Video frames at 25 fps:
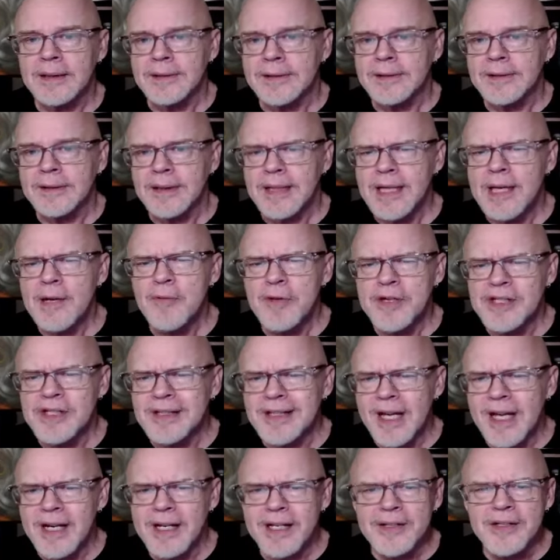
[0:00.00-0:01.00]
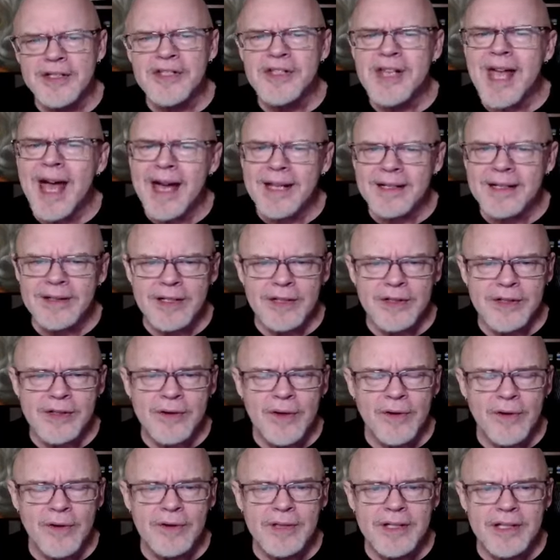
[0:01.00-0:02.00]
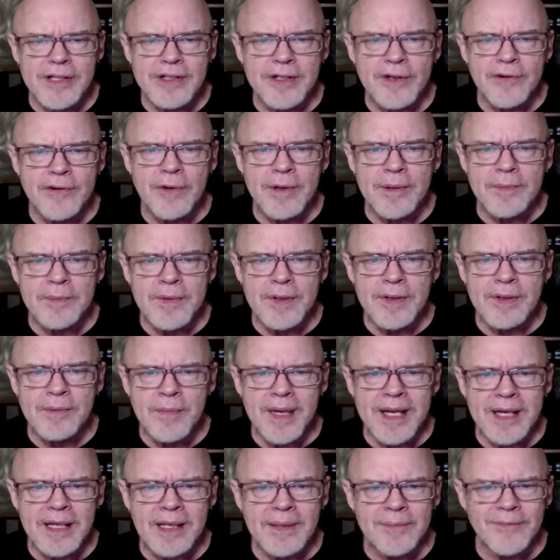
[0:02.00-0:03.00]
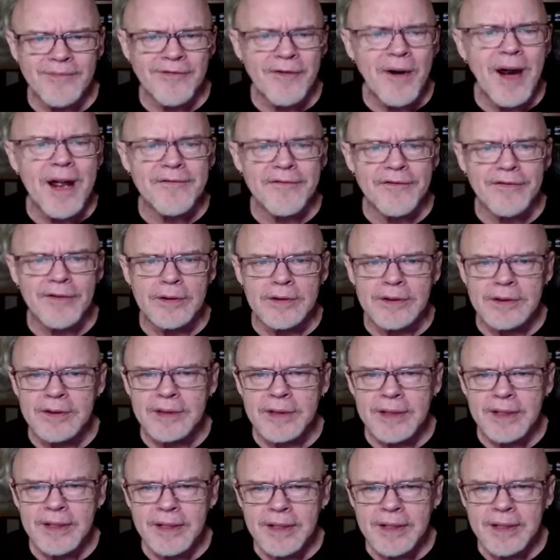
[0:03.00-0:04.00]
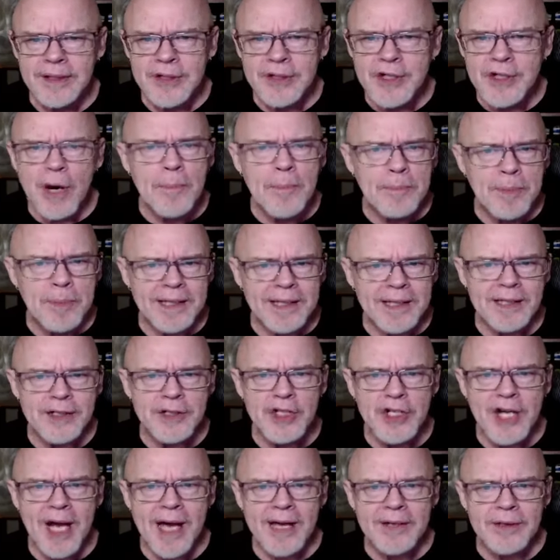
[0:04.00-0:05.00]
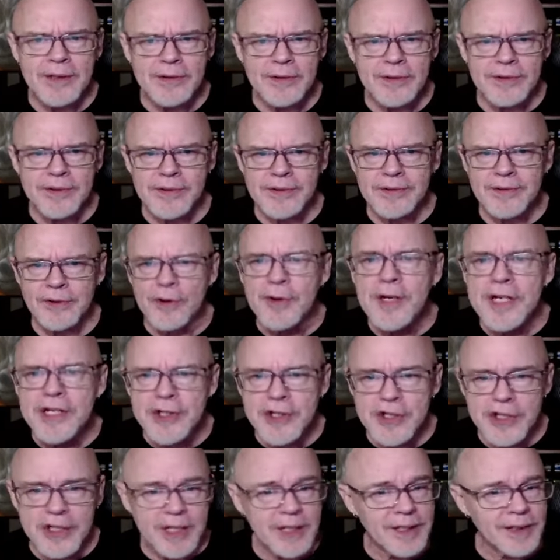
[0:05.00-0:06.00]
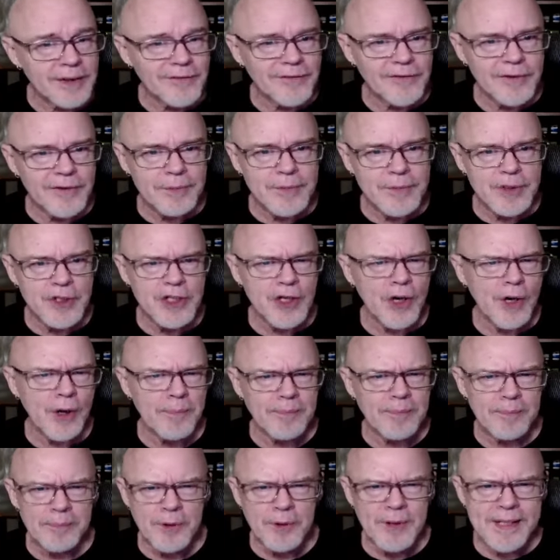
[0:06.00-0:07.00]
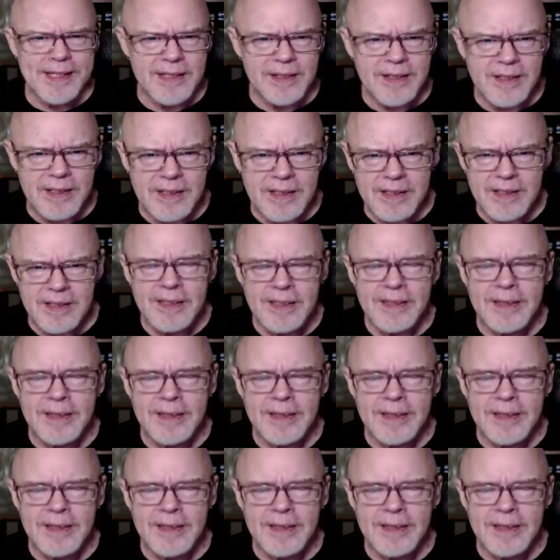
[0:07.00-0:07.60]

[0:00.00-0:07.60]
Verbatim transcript: He was letting sadness over Isgrimnur make him fretful, jumping at shadows, cringing from sharp breezes.